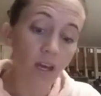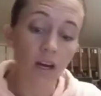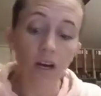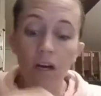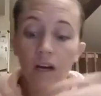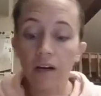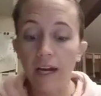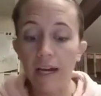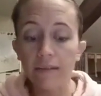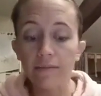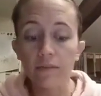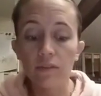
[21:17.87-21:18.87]
All
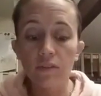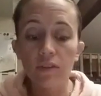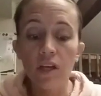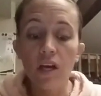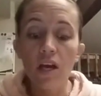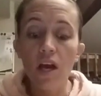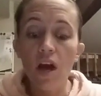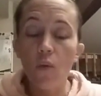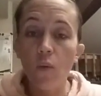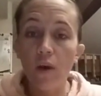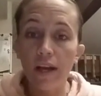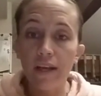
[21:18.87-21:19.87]
right,
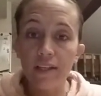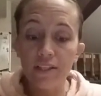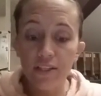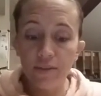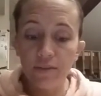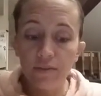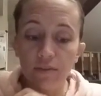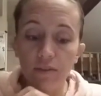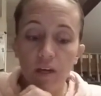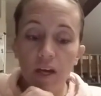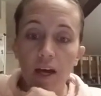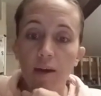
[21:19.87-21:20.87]
what I can do,
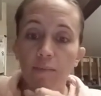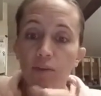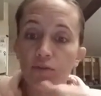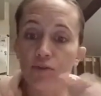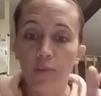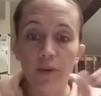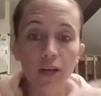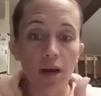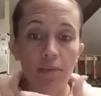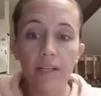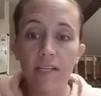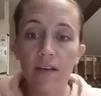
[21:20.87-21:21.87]
um, you drop a
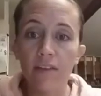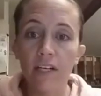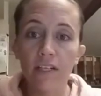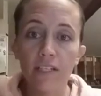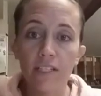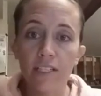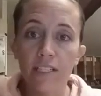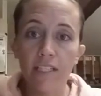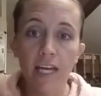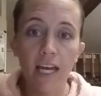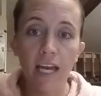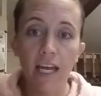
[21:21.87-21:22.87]
comment down there and just
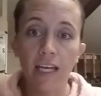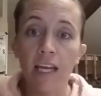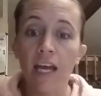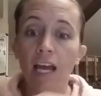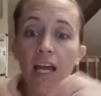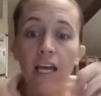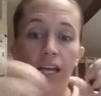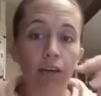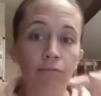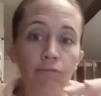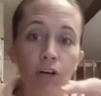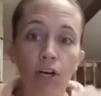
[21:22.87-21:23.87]
say
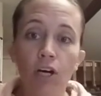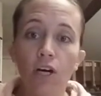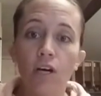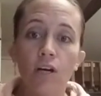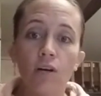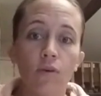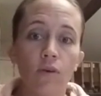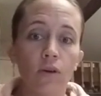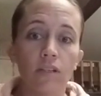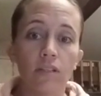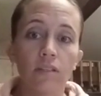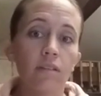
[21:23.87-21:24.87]
info
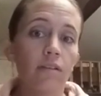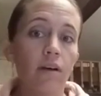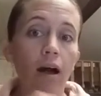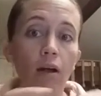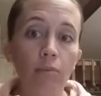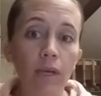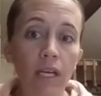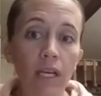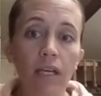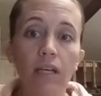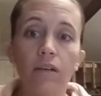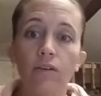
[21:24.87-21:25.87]
or help
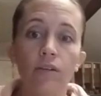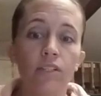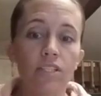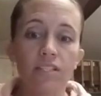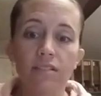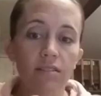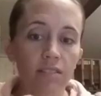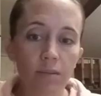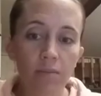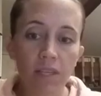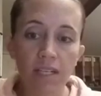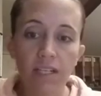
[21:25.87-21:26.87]
me or just
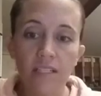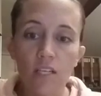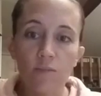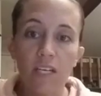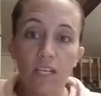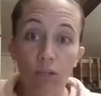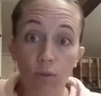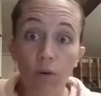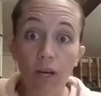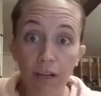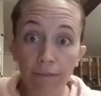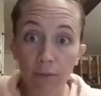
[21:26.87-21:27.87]
something that tells me you
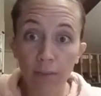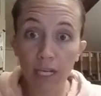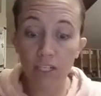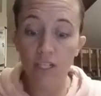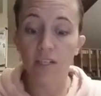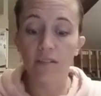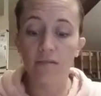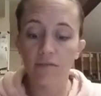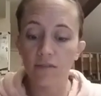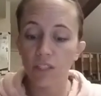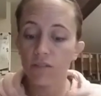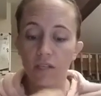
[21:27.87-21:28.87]
want information.
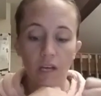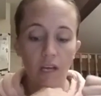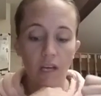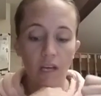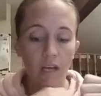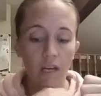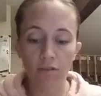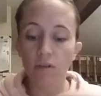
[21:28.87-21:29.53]
Just say info,